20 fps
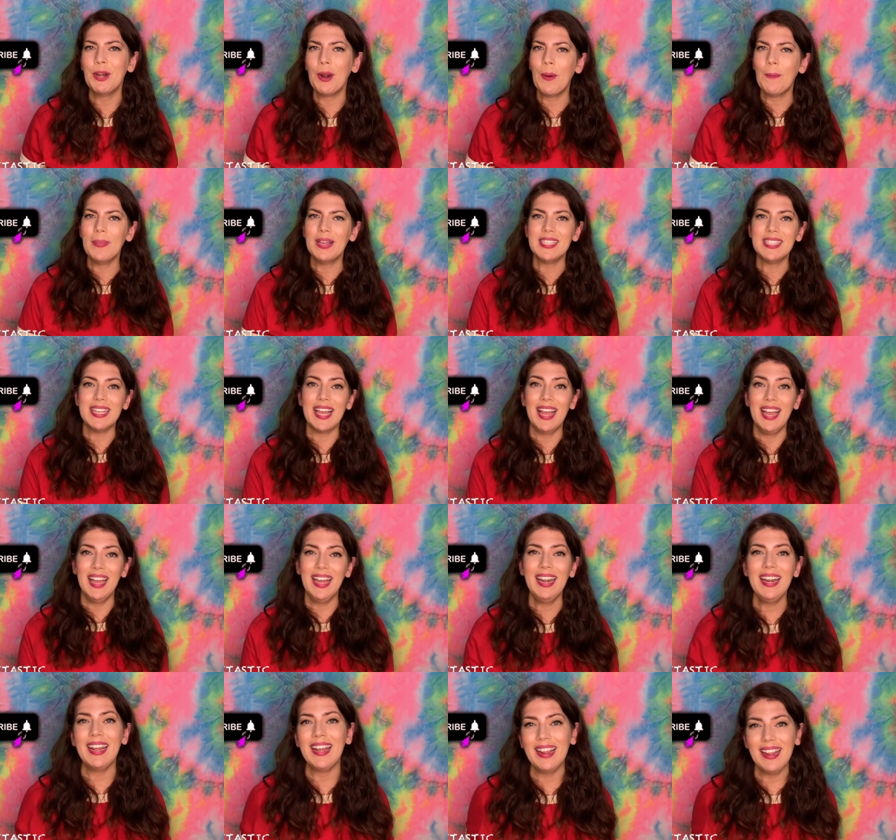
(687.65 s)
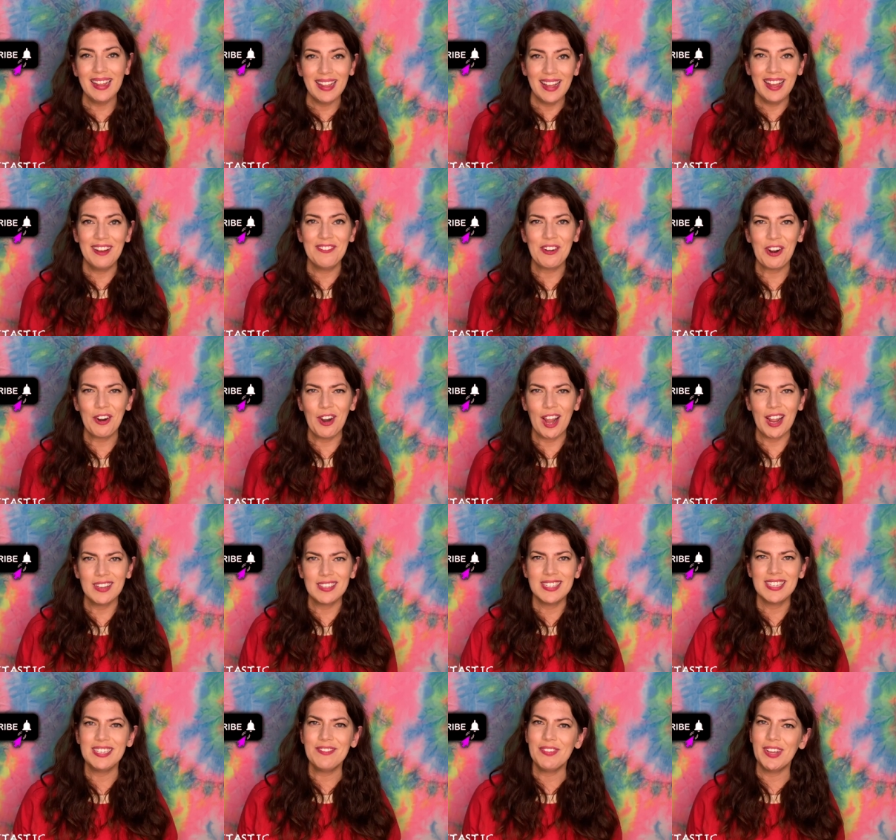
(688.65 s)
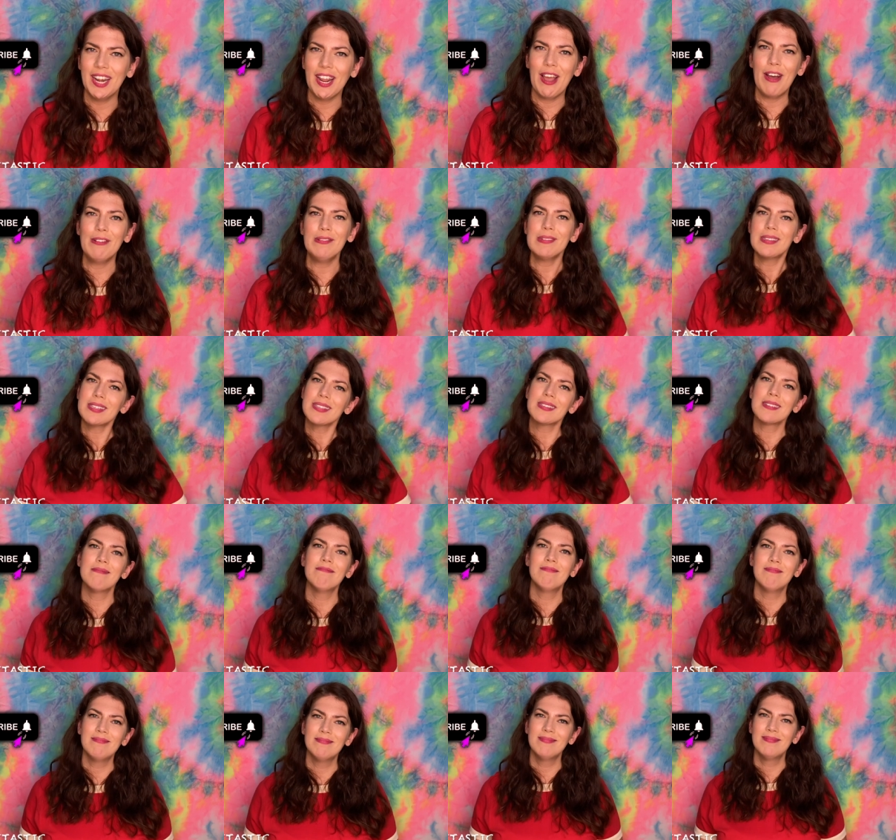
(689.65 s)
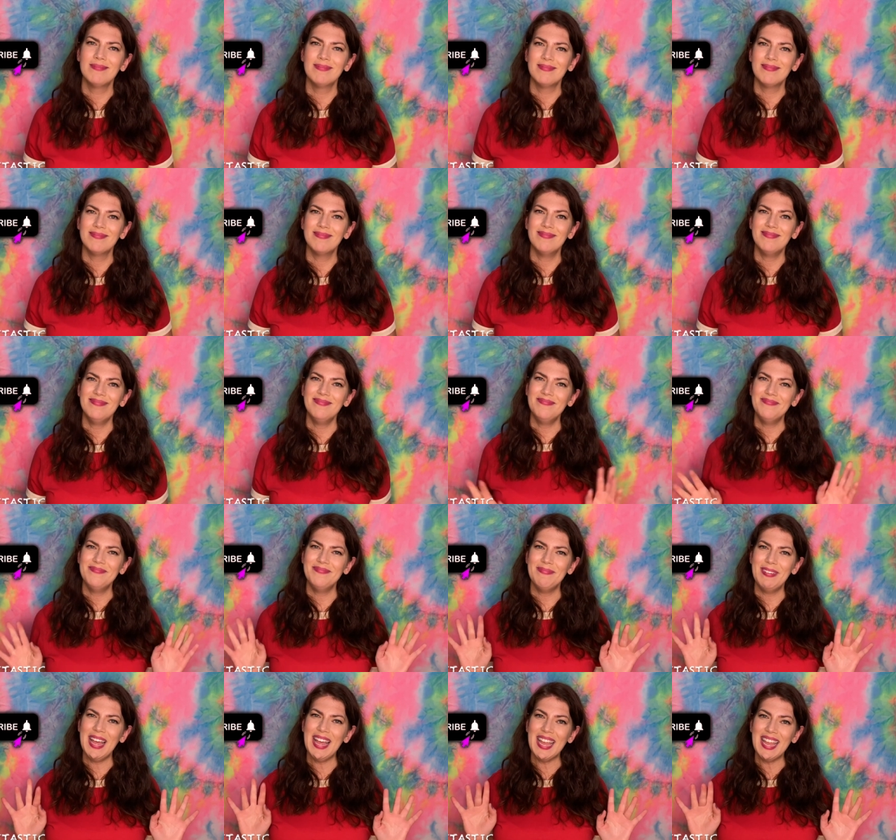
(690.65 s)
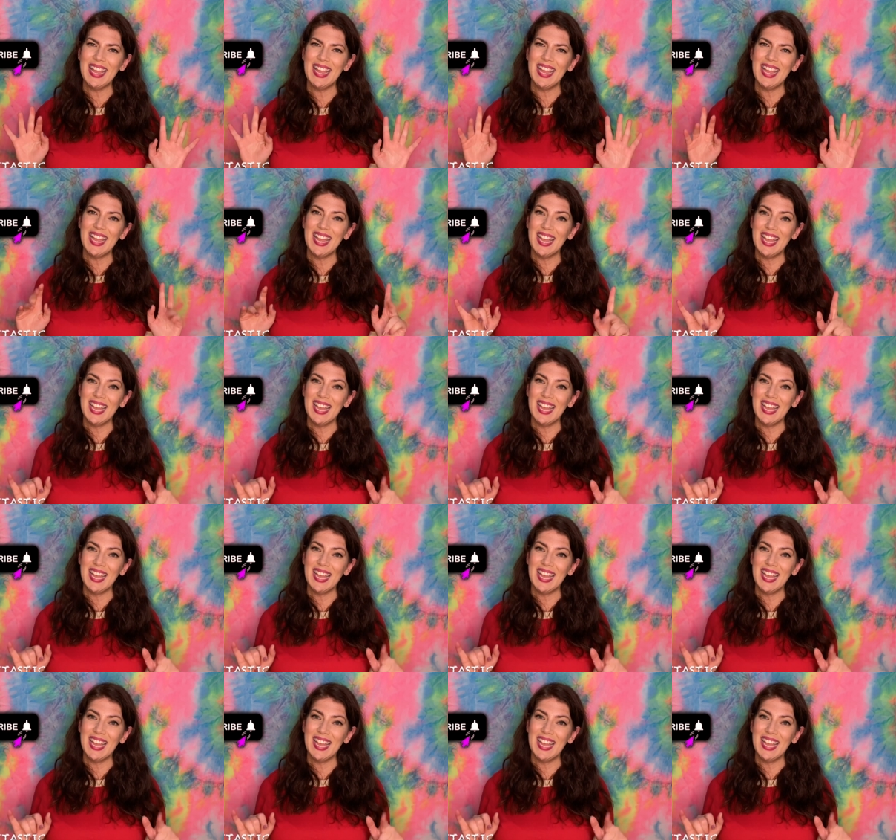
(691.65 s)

don't miss any of our MC videos. No.